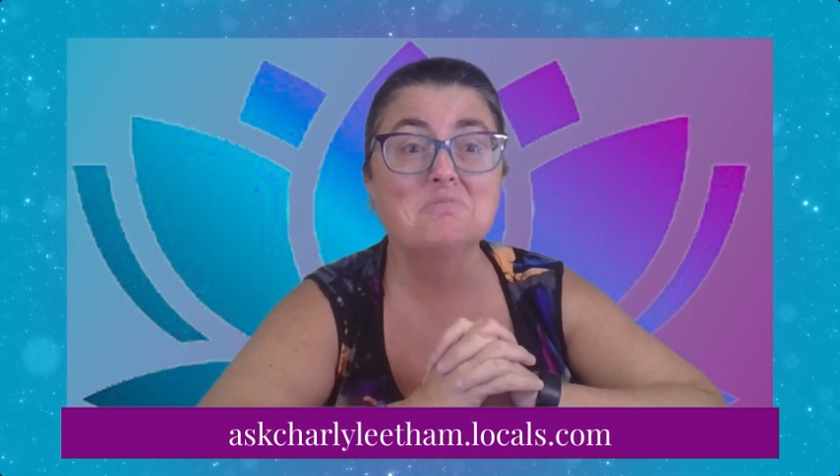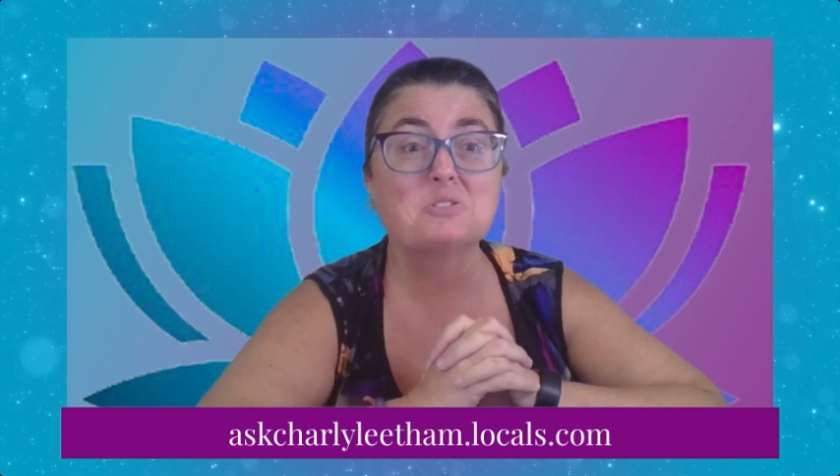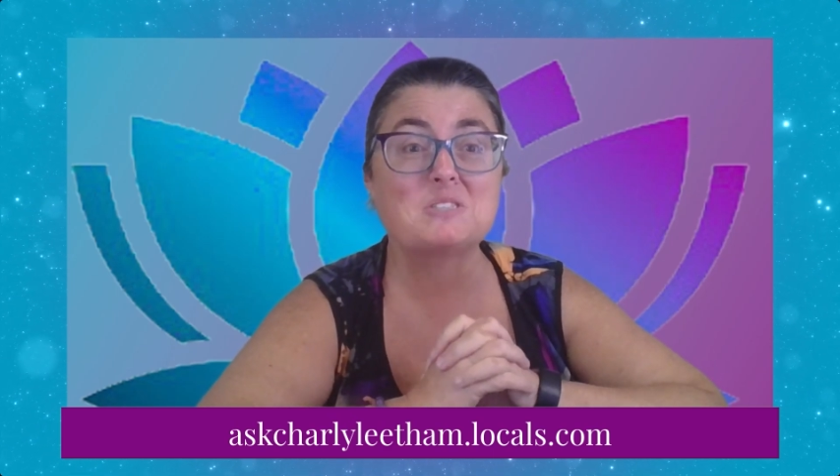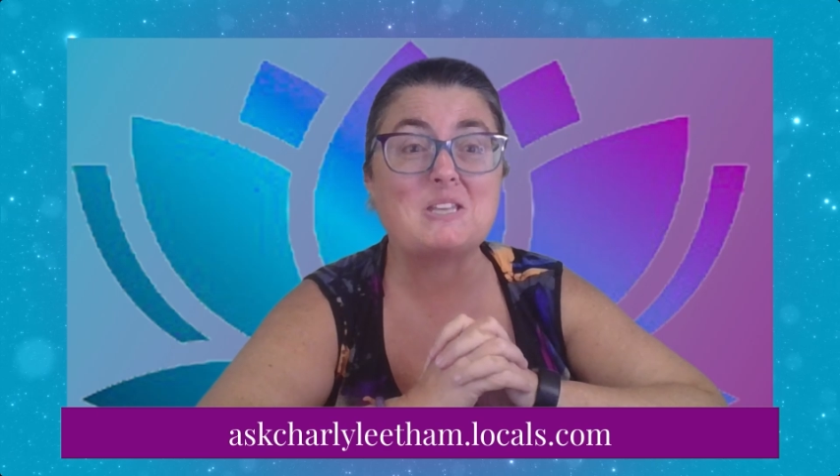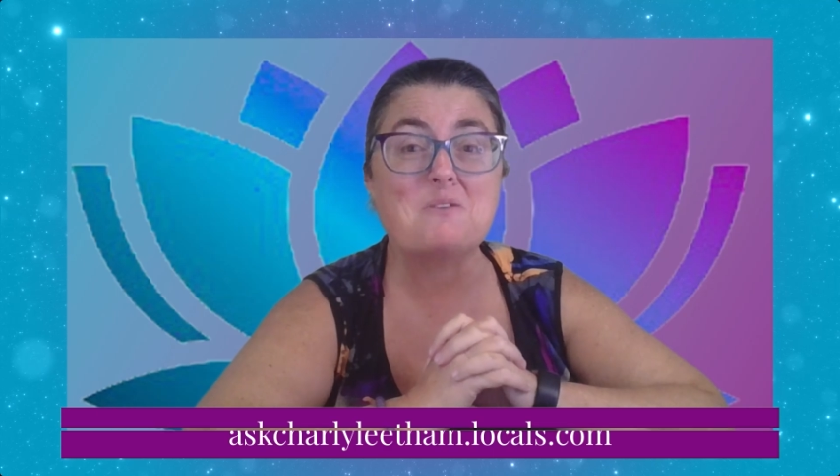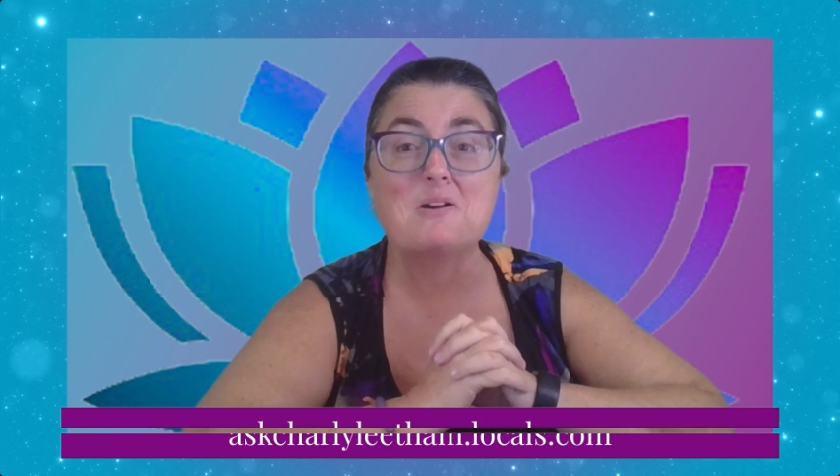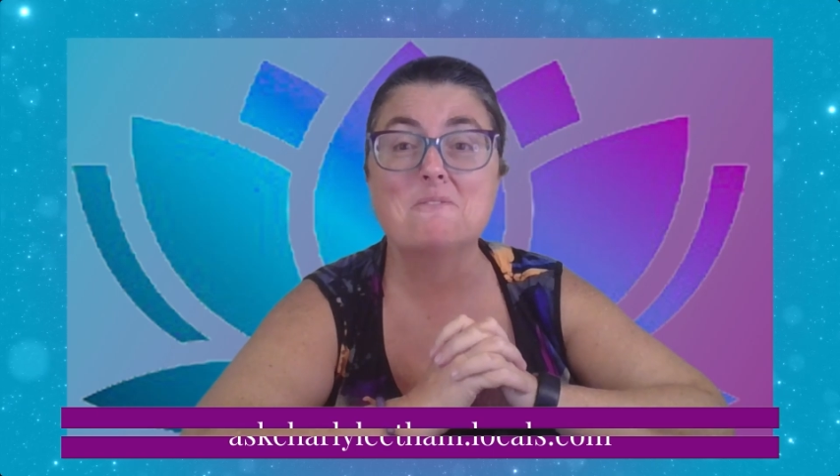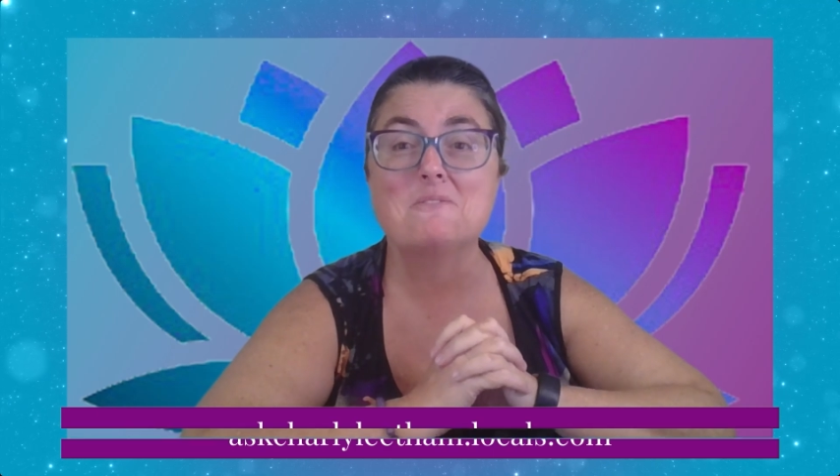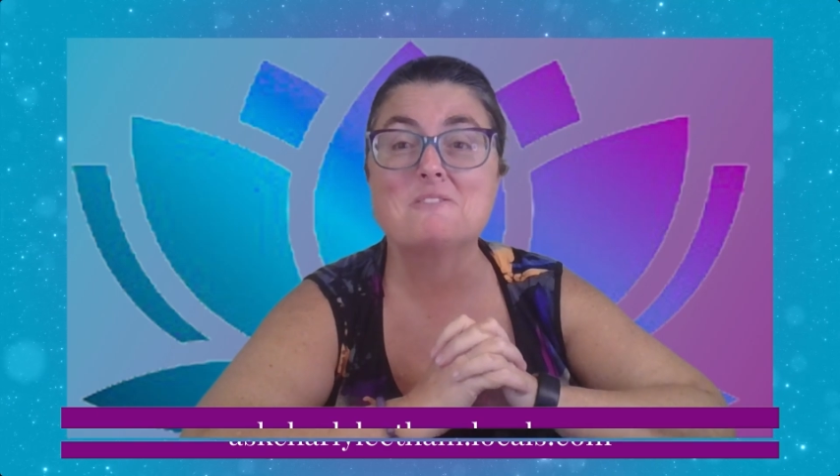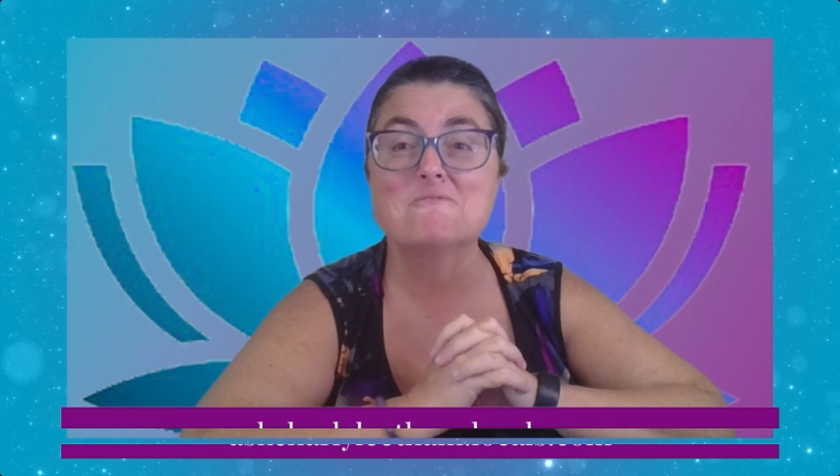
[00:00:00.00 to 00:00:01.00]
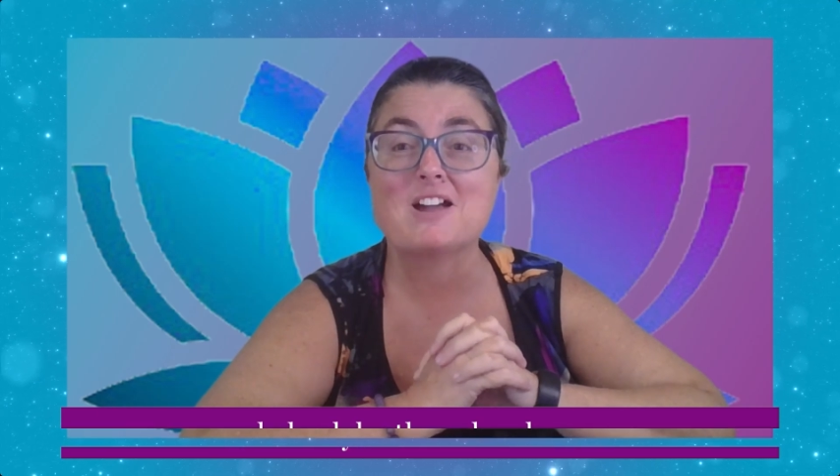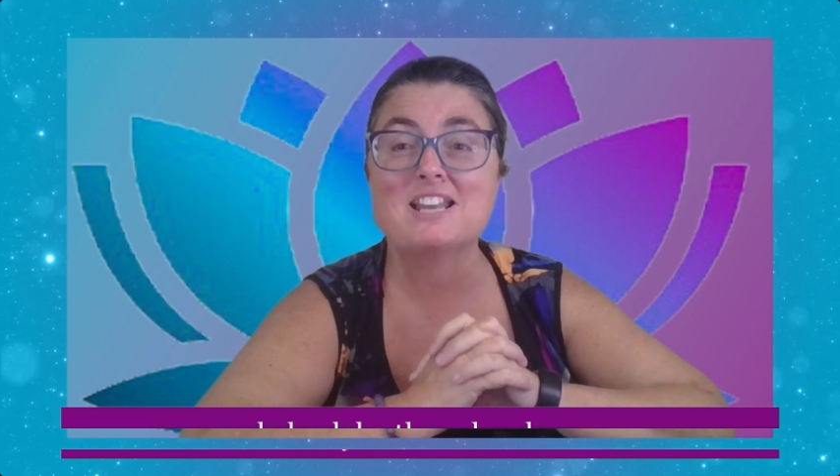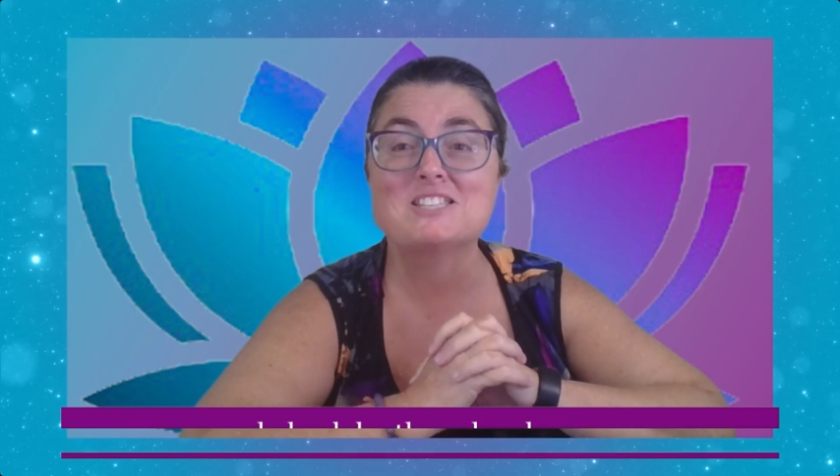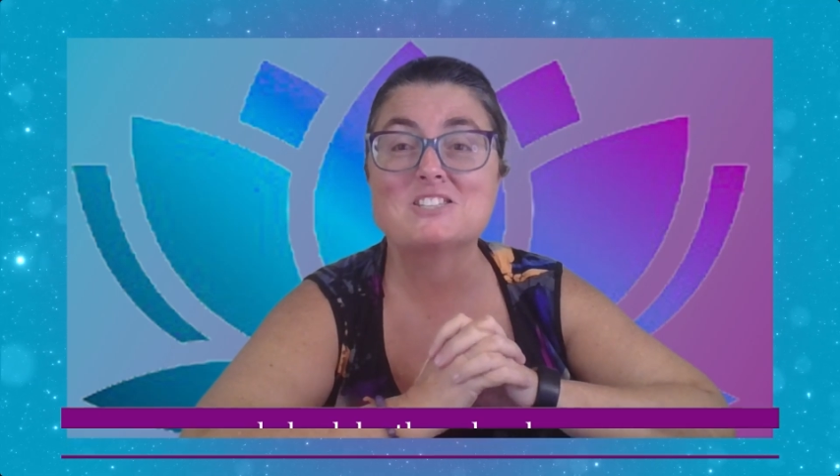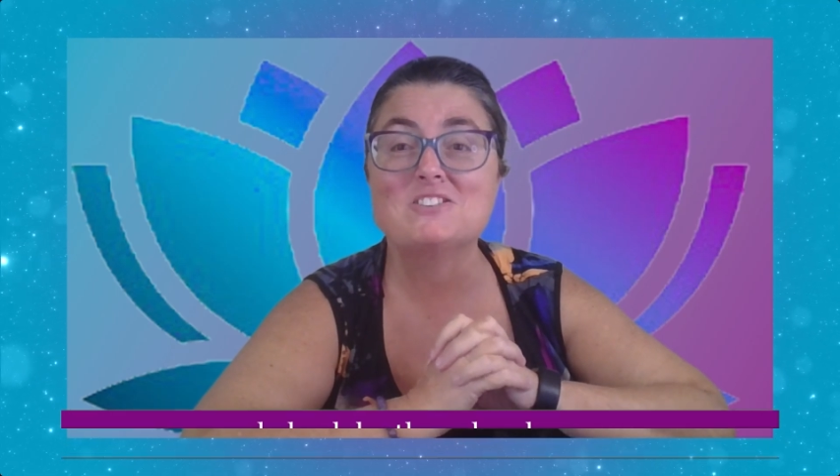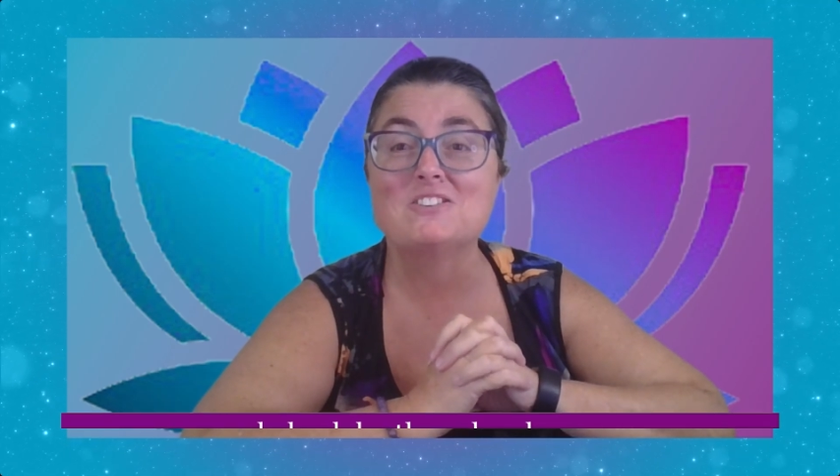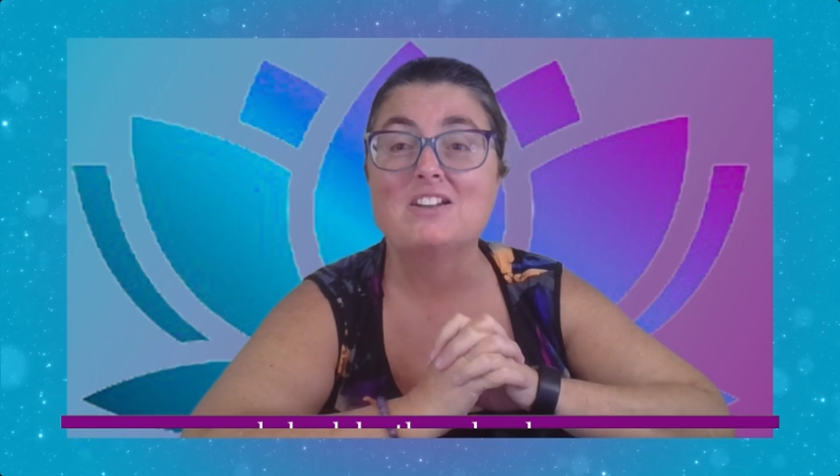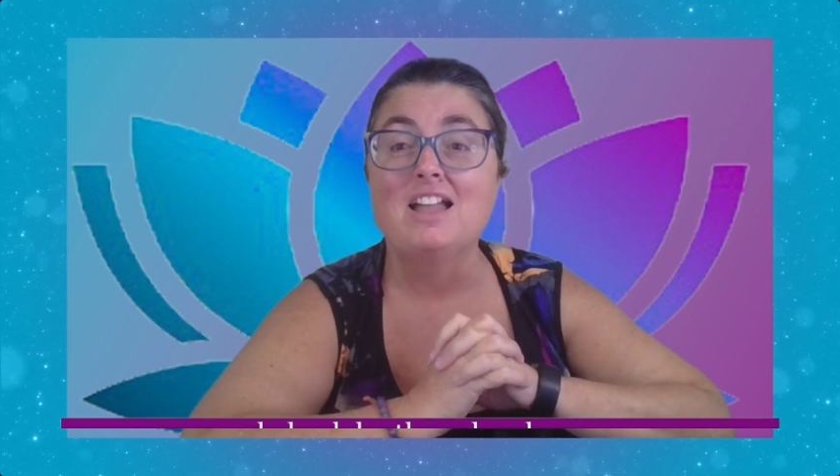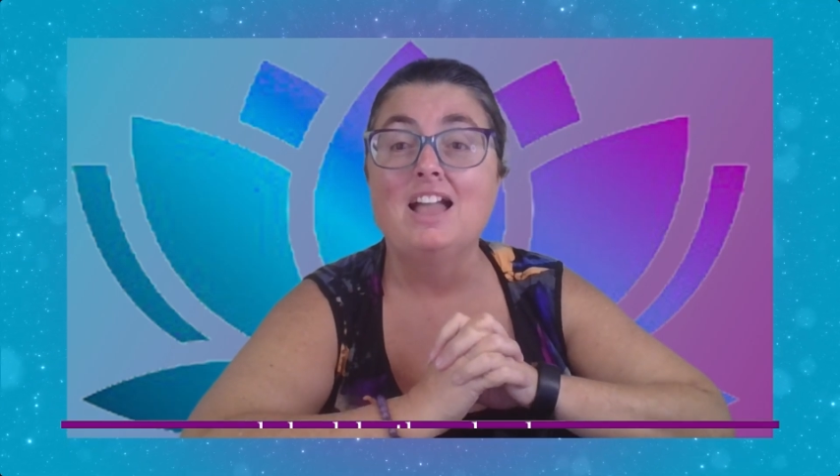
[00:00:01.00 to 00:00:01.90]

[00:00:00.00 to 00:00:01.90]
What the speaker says: We'll see where we run to.